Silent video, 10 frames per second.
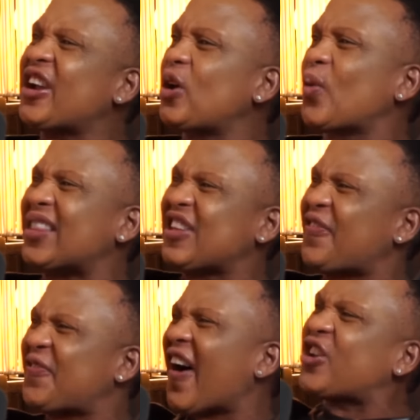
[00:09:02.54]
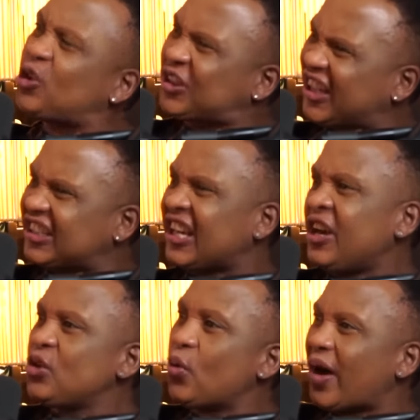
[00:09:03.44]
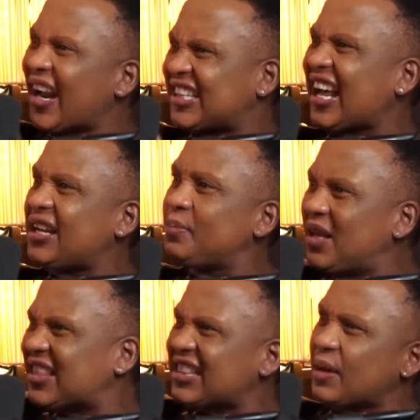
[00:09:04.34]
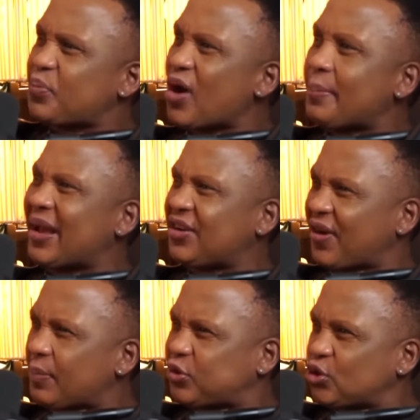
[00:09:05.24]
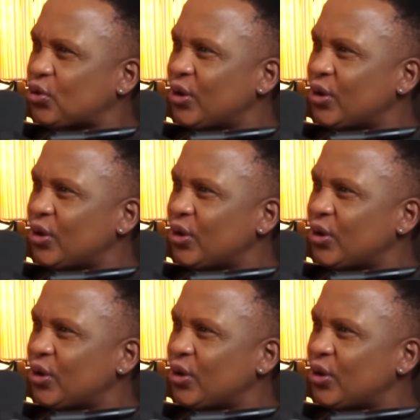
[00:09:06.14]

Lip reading: out what the fuck you did, you want to tell me that the poor man raped you?